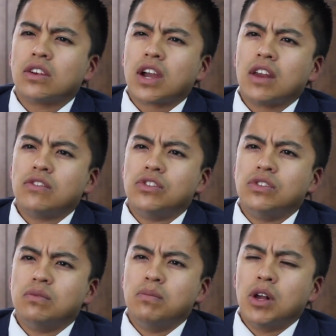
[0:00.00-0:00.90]
kind of
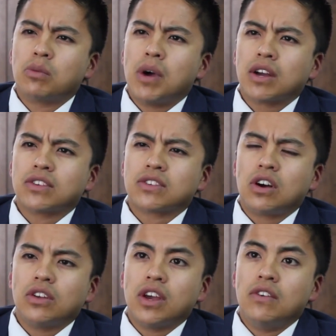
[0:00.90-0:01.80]
milk box that's
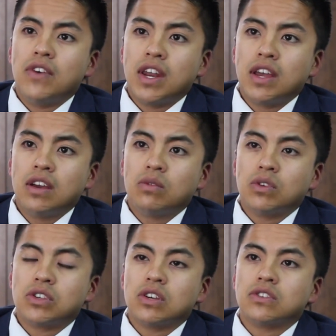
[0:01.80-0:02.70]
called avena,
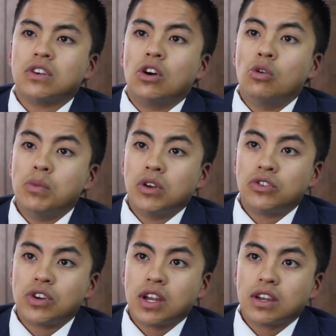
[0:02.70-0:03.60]
which is an oatmeal
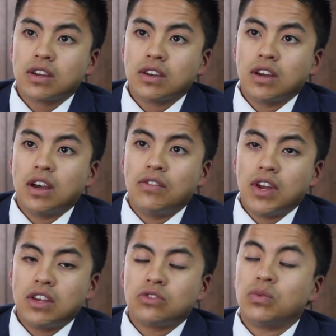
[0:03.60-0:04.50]
drink.
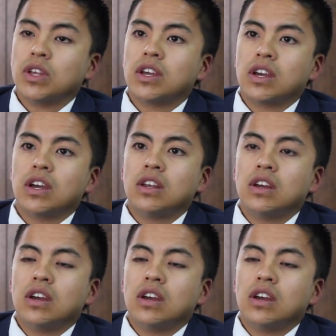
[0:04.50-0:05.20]
Avena is really good.